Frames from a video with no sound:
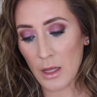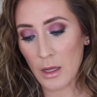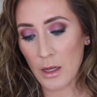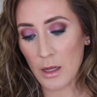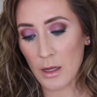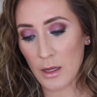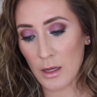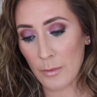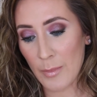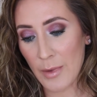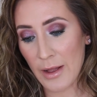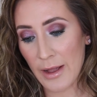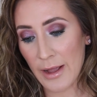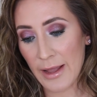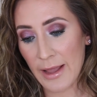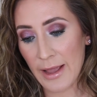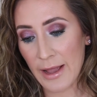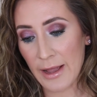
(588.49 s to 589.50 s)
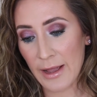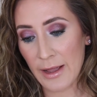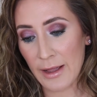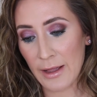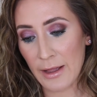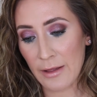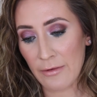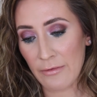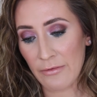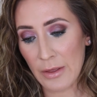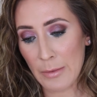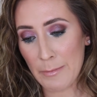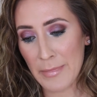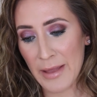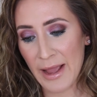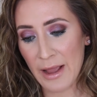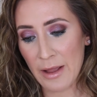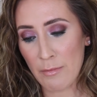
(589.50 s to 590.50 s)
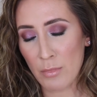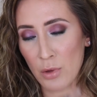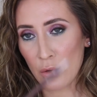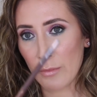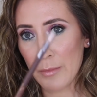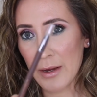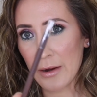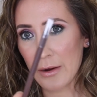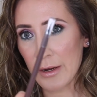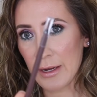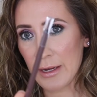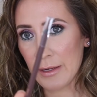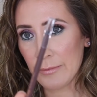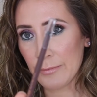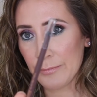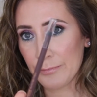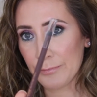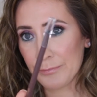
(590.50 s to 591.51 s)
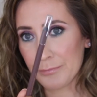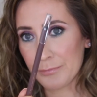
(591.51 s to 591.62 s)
Um, I have matte mulberry,